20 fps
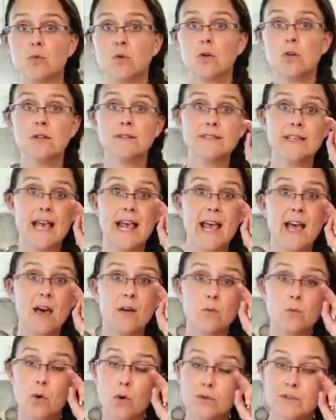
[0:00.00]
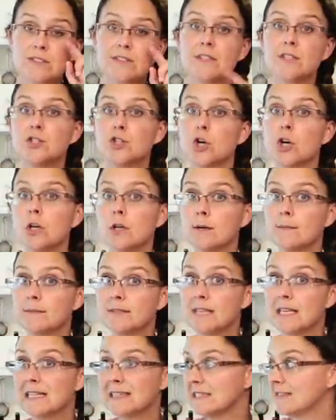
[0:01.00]
rolls and roast the
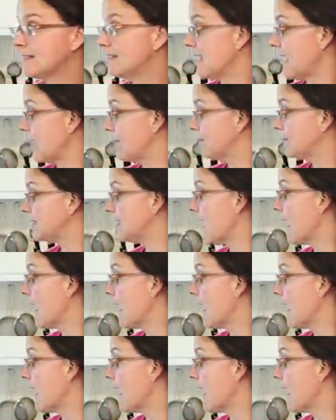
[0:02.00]
turnips at the same